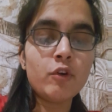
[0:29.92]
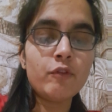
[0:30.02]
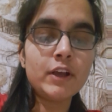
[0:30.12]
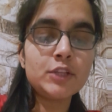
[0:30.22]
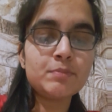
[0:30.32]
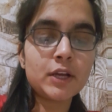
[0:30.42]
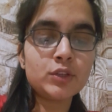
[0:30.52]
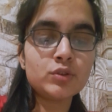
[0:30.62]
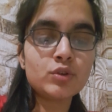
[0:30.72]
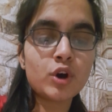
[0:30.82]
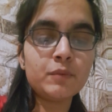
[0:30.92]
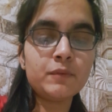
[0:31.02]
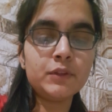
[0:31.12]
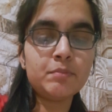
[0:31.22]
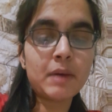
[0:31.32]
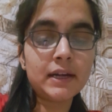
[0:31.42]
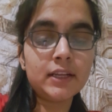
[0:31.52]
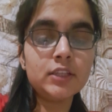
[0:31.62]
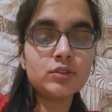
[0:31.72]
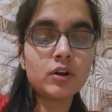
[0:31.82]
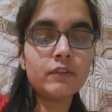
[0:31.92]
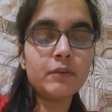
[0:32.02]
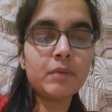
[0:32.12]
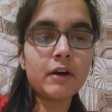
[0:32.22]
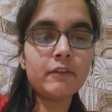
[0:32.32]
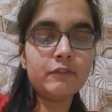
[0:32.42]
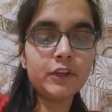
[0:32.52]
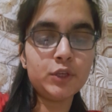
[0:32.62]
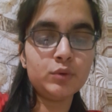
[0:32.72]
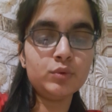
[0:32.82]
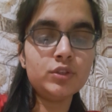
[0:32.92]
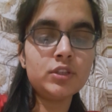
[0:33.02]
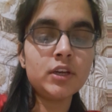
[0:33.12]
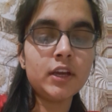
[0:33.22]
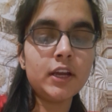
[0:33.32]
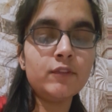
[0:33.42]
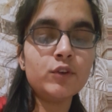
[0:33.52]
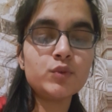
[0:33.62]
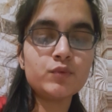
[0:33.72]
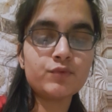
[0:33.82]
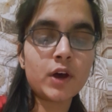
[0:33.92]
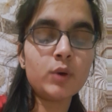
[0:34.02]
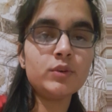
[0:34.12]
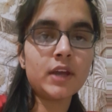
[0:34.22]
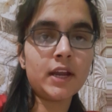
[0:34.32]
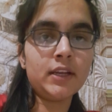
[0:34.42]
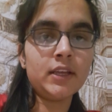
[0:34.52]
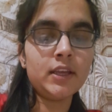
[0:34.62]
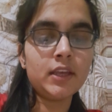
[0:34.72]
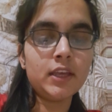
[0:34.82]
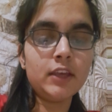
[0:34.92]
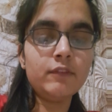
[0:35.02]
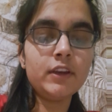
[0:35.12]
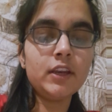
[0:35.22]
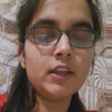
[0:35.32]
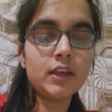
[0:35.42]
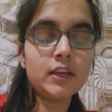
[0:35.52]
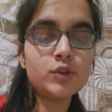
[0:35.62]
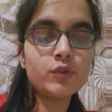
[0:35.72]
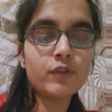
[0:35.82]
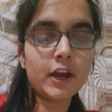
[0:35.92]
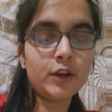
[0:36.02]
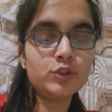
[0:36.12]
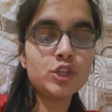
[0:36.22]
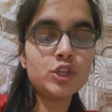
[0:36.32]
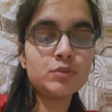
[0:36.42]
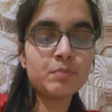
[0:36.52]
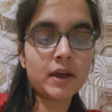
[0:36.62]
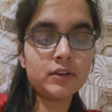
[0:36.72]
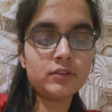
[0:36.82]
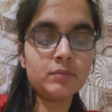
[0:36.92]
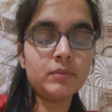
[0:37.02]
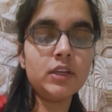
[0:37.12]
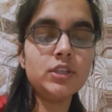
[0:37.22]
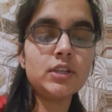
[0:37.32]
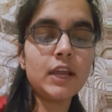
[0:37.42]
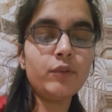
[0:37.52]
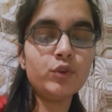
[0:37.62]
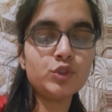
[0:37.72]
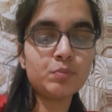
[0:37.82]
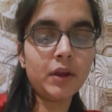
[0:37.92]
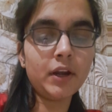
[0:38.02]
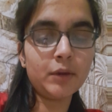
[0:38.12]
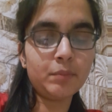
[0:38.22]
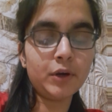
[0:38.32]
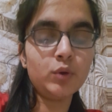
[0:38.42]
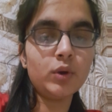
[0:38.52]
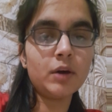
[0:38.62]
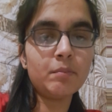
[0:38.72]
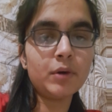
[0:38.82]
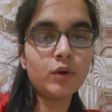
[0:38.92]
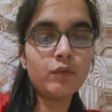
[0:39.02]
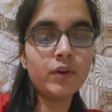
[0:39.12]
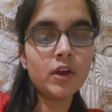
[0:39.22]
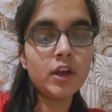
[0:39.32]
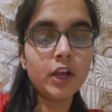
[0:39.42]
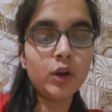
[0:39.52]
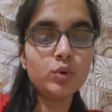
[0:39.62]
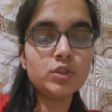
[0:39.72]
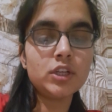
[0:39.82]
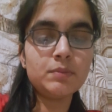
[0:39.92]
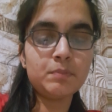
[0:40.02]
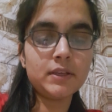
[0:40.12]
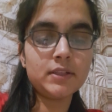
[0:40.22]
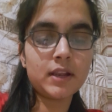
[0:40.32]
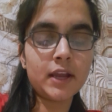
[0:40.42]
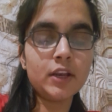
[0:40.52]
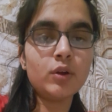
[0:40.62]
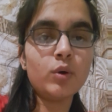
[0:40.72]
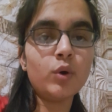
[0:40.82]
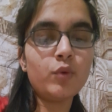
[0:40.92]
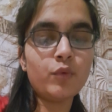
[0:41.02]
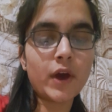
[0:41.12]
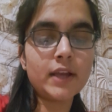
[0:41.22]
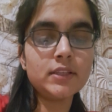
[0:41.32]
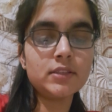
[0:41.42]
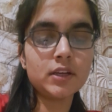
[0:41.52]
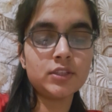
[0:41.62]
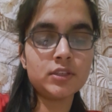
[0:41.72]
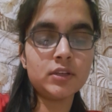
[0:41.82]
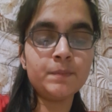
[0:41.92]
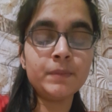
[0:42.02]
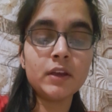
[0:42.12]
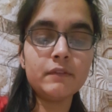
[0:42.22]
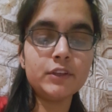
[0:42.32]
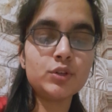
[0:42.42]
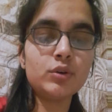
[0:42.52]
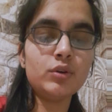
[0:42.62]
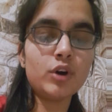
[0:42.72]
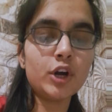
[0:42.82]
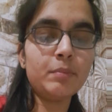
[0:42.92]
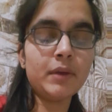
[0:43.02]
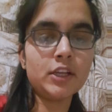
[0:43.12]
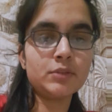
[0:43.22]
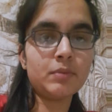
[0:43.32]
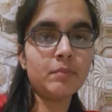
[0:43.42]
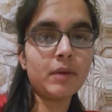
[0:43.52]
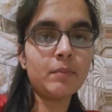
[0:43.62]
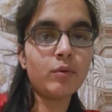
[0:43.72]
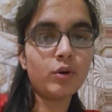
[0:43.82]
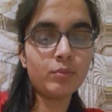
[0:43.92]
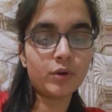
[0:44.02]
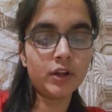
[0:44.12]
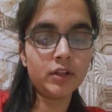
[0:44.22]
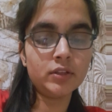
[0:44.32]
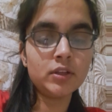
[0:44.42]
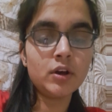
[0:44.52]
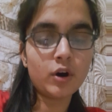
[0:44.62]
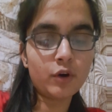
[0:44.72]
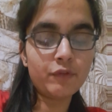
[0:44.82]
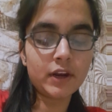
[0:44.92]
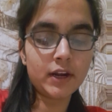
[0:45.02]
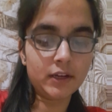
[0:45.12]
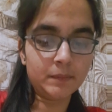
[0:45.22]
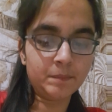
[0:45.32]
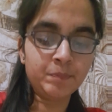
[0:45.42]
When spectroscopes with better resolving power were used, it was found that even in case of hydrogen spectrum, each line was split up into a number of closely spaced lines called fine structure, which could not be explained by Bohr models of an atom.